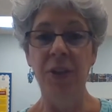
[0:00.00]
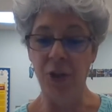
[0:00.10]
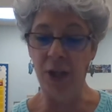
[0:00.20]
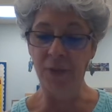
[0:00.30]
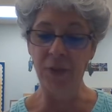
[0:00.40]
The
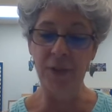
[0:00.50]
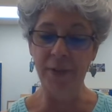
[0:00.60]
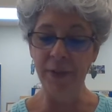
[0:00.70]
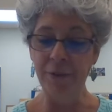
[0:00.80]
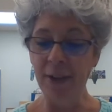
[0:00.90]
dolphin's
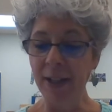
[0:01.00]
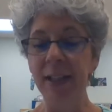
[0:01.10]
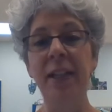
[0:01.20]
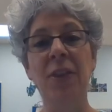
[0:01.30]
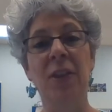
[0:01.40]
very
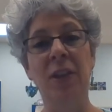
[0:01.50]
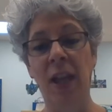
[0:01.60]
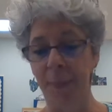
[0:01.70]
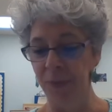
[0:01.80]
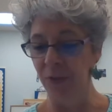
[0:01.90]
friendly and the
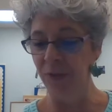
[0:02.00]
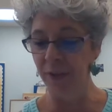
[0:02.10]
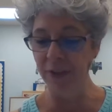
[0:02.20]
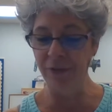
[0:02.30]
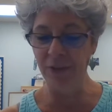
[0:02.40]
lobster's
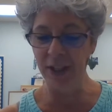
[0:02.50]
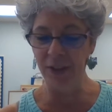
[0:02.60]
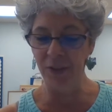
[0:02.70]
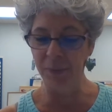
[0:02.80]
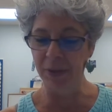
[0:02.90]
very
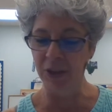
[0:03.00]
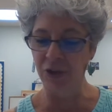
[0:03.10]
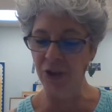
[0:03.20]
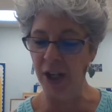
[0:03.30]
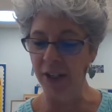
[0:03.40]
fierce, but
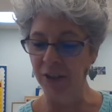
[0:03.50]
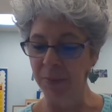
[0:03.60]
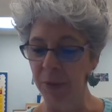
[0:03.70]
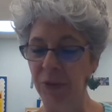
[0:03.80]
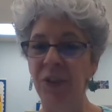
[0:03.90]
the shark
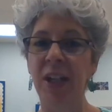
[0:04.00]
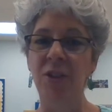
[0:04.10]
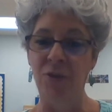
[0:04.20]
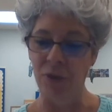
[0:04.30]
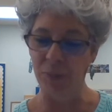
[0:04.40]
is most
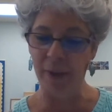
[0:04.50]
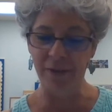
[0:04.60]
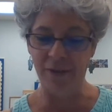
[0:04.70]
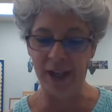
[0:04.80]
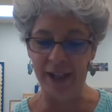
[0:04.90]
dangerous
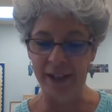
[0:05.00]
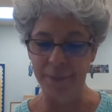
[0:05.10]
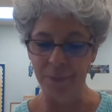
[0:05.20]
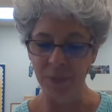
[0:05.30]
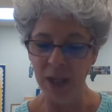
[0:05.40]
by far.